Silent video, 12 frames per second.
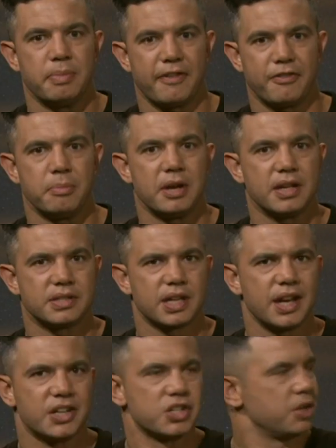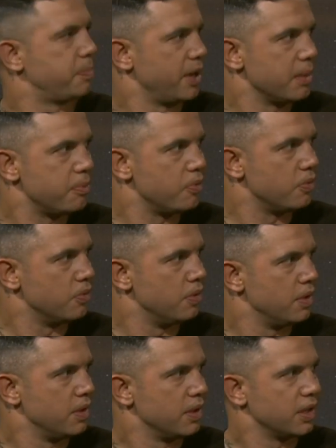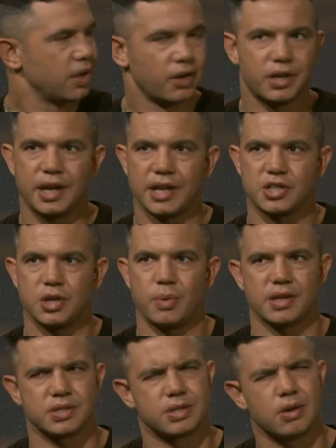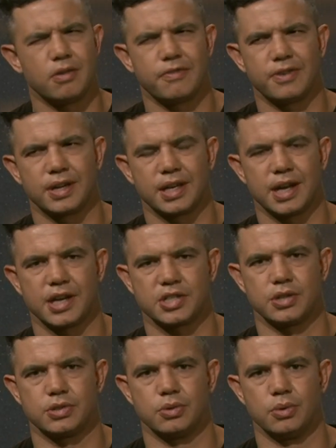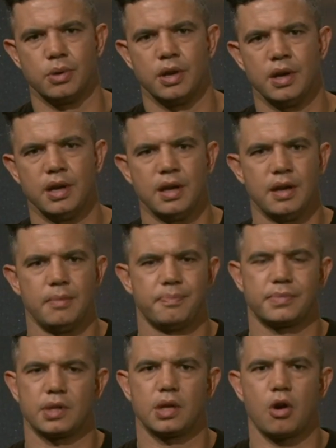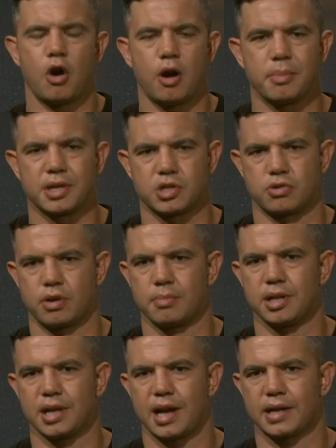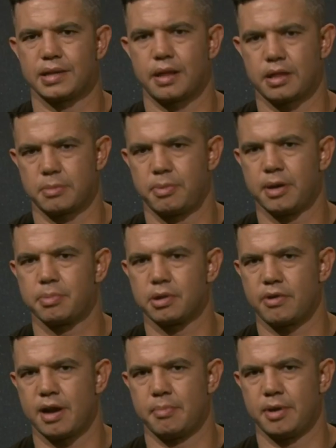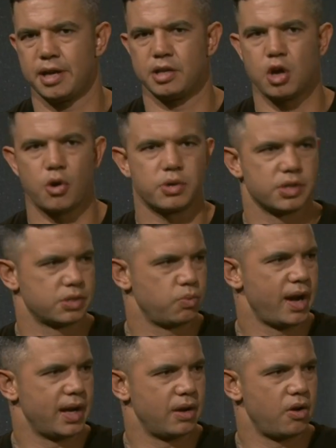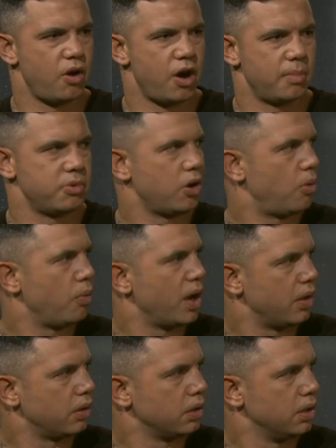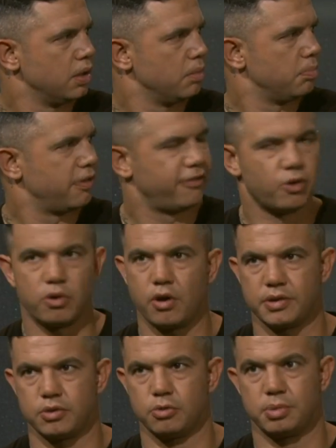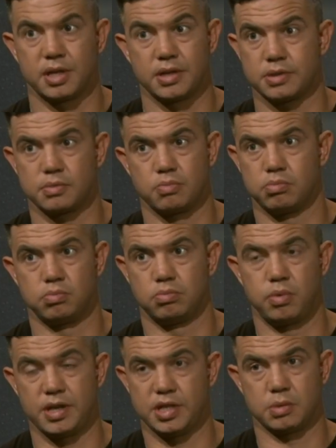But for me, it's connection to people, mm. you know, connection to ourselves and connection to. I'm extremely lucky that the people around me notice when I'm not well before I do because we